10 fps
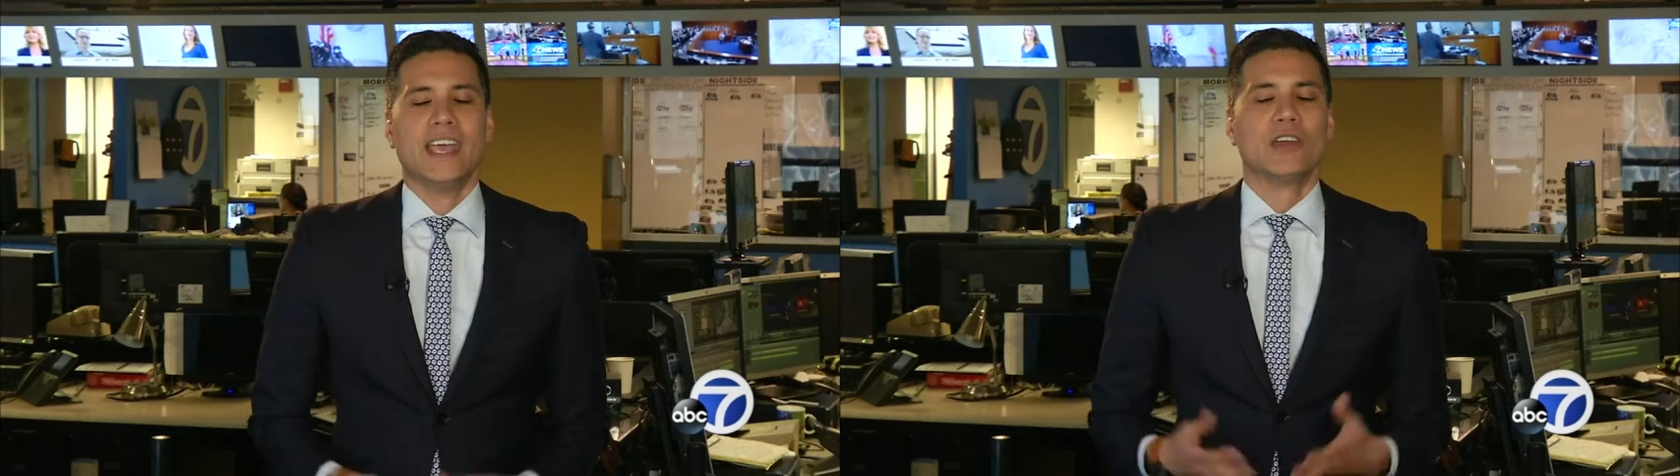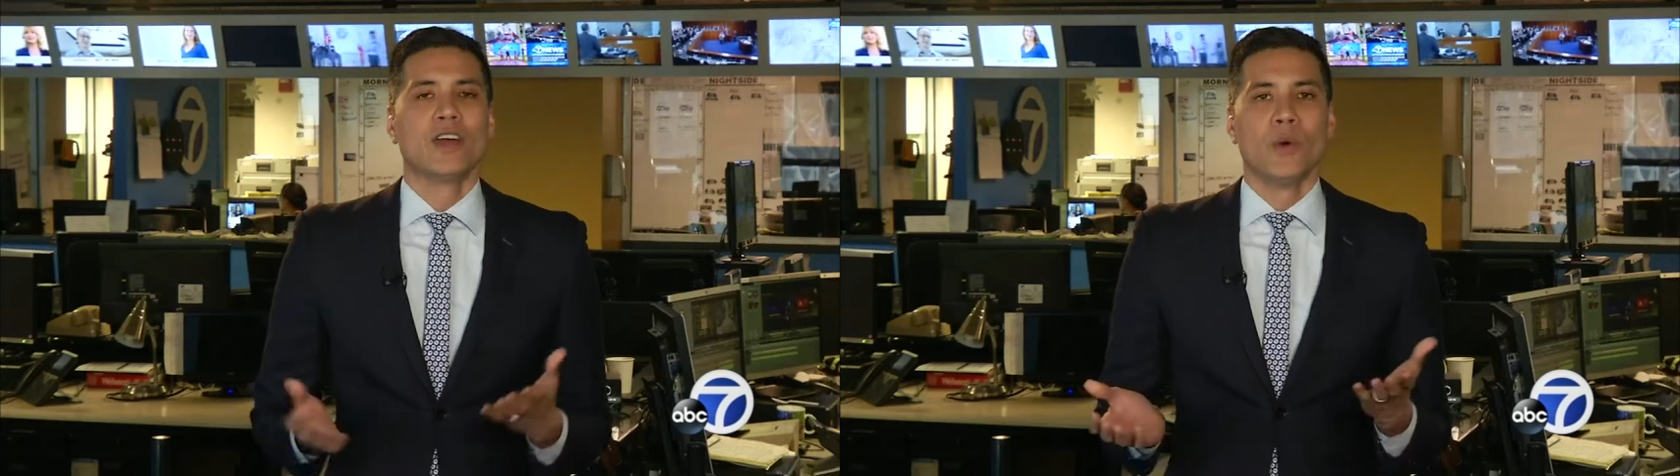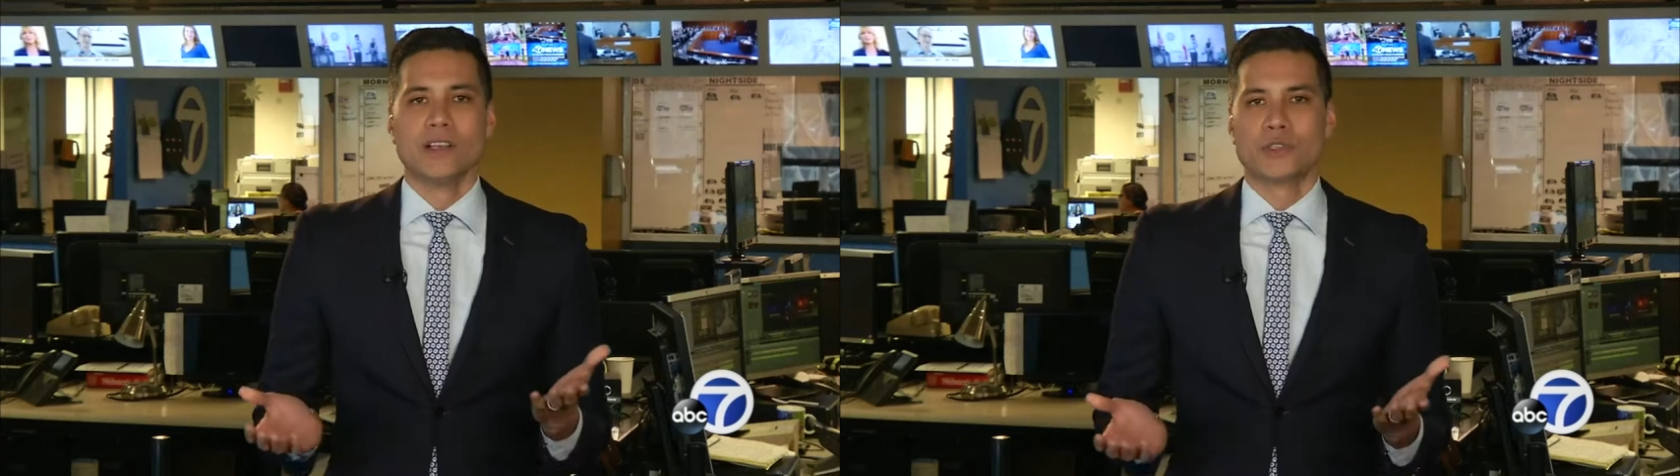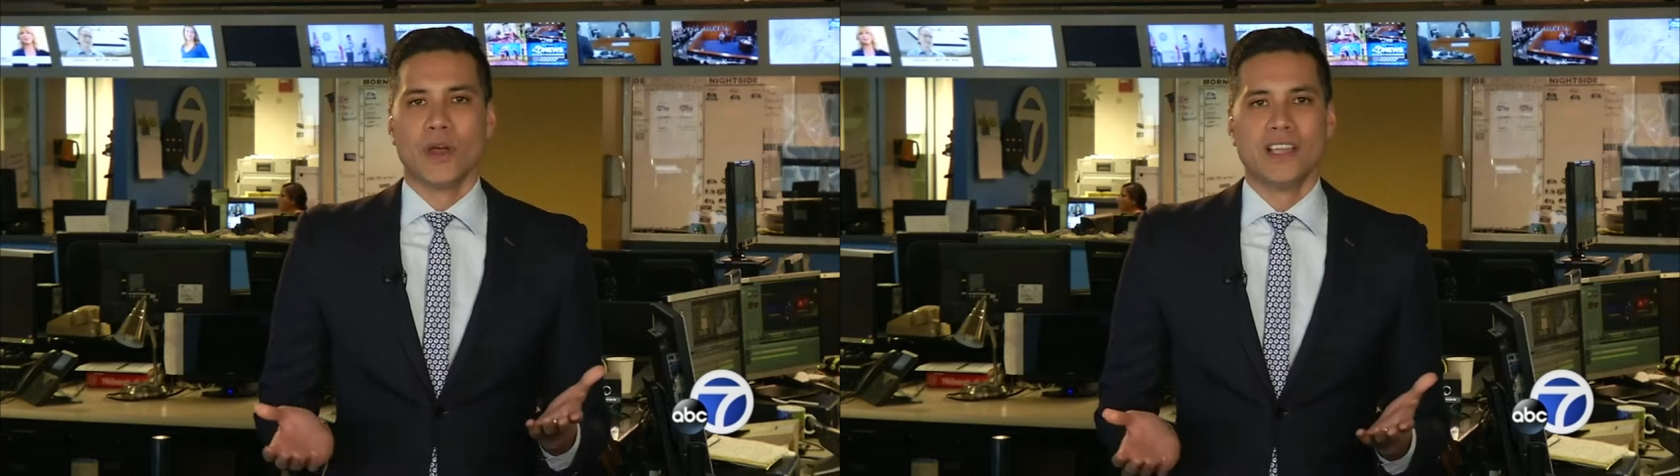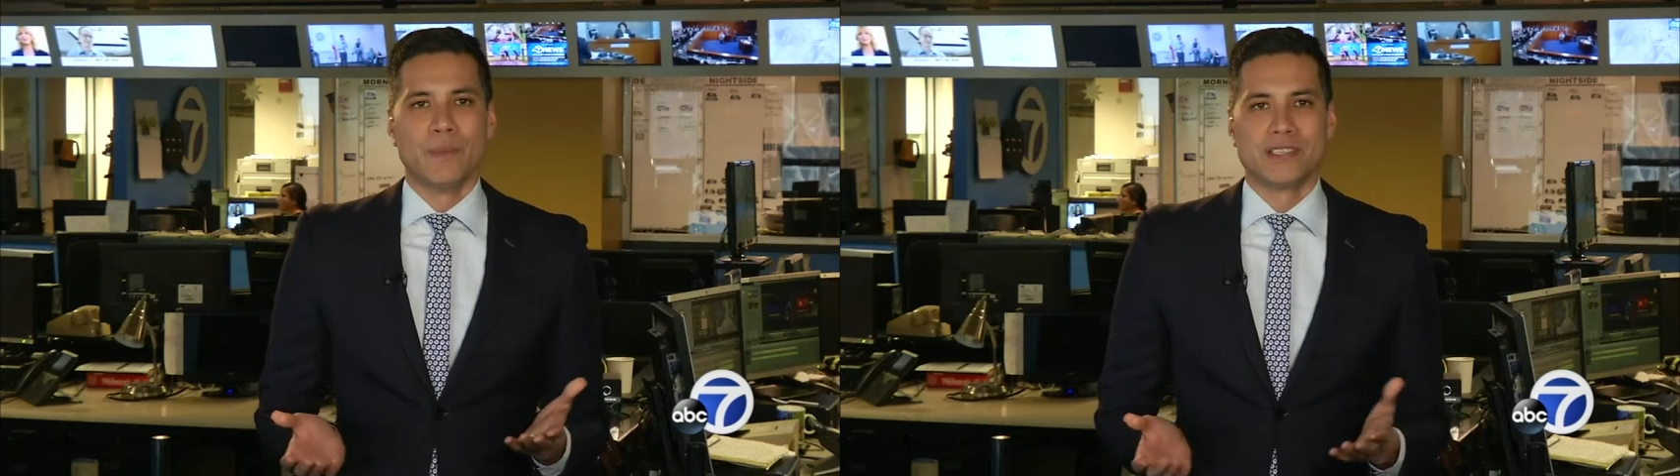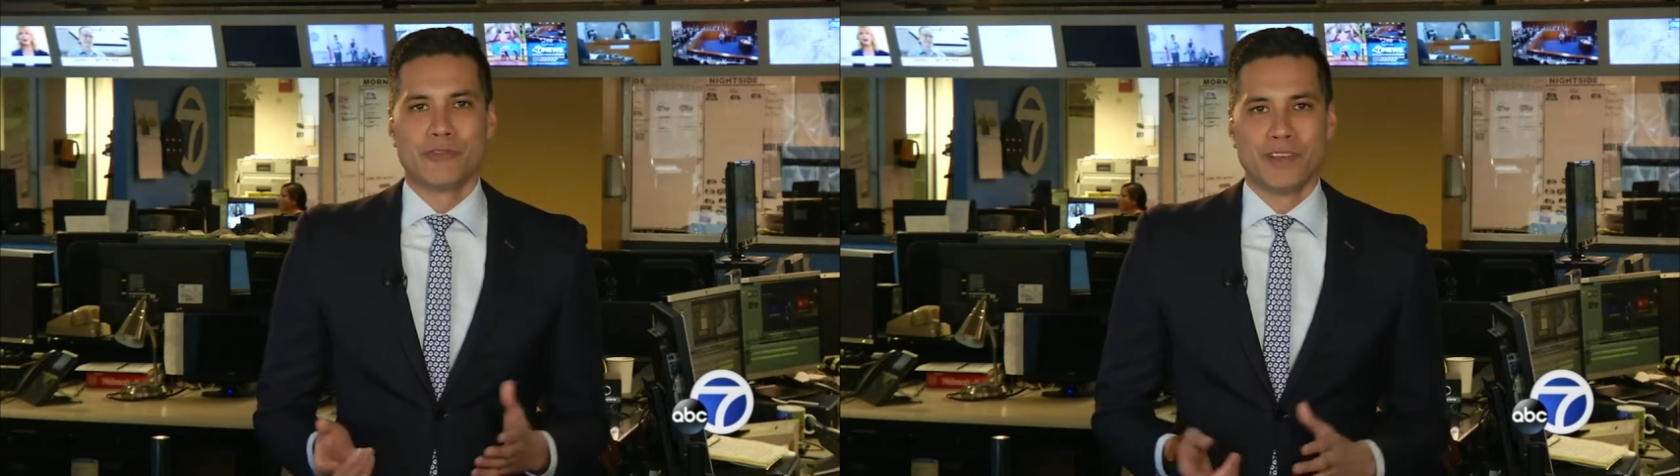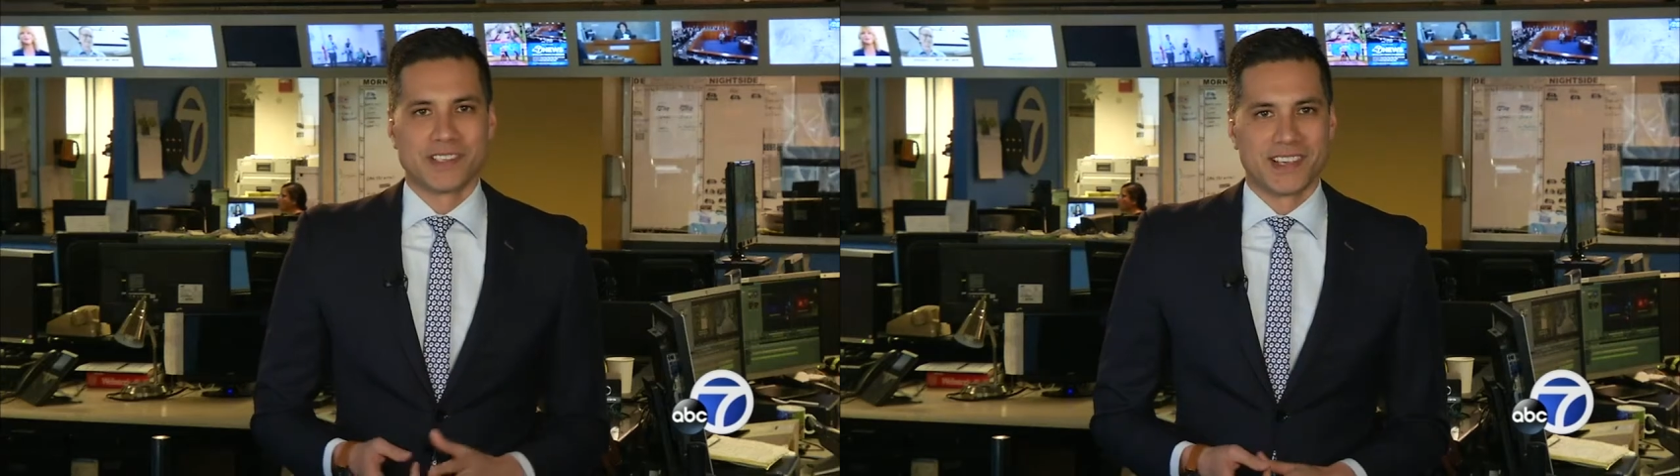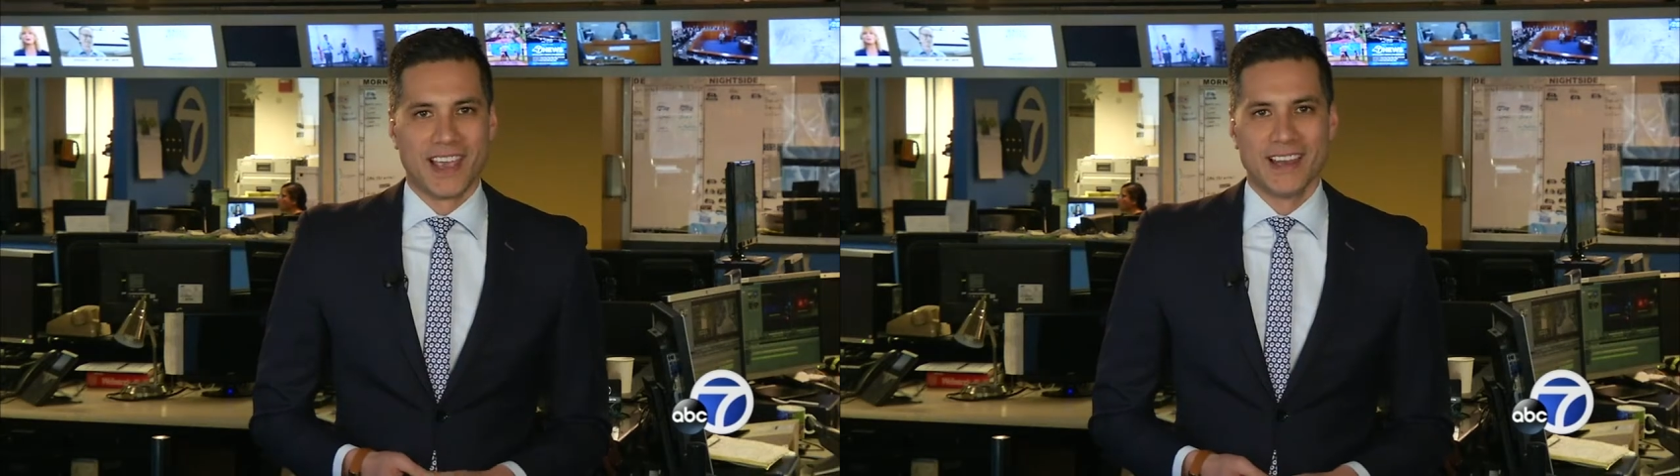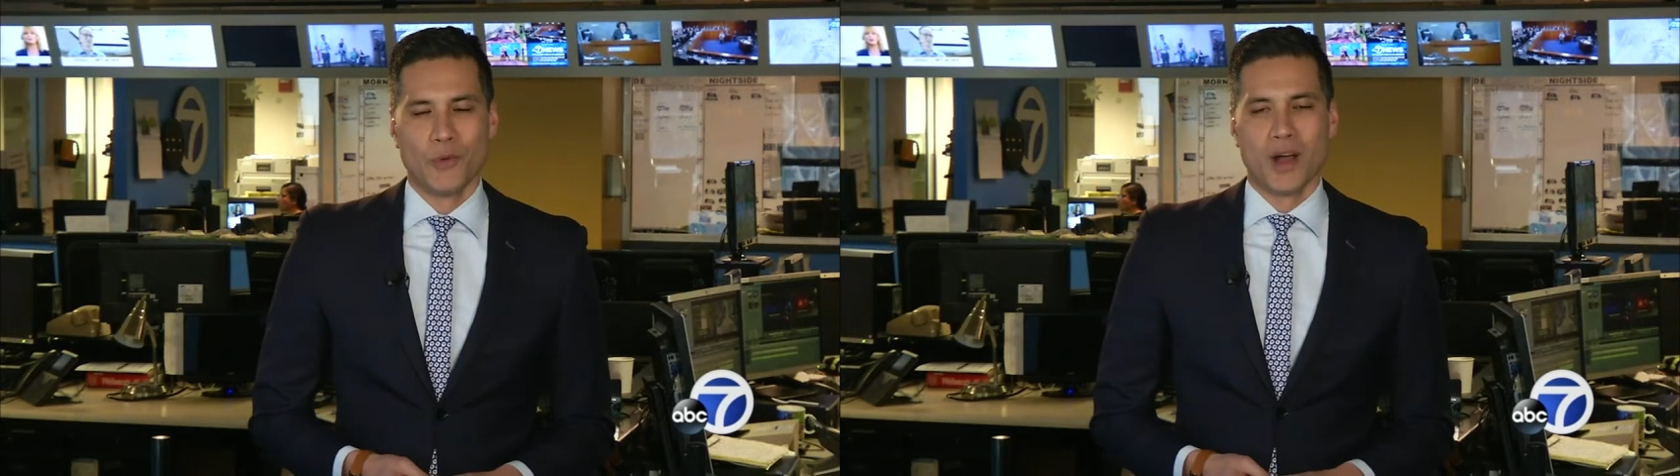Here I was trying to be sophisticated